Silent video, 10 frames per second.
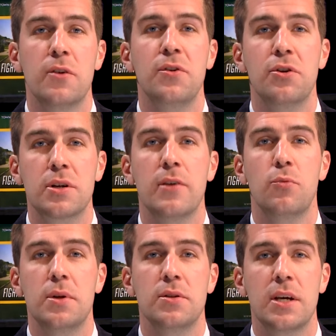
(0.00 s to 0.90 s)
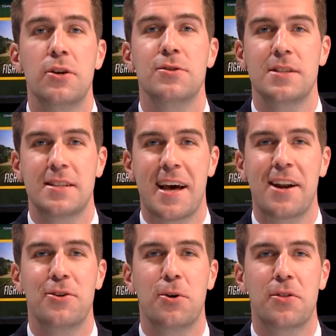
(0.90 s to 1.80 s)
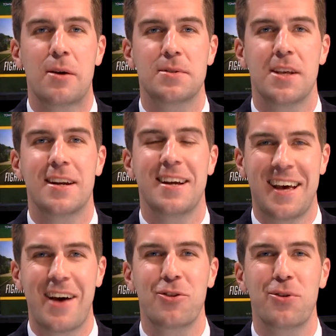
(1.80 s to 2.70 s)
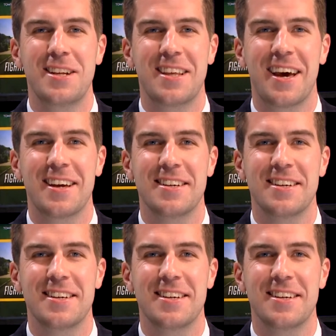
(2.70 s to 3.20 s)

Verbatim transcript: of your government leaders in the town of North Hempstead. Have a great day.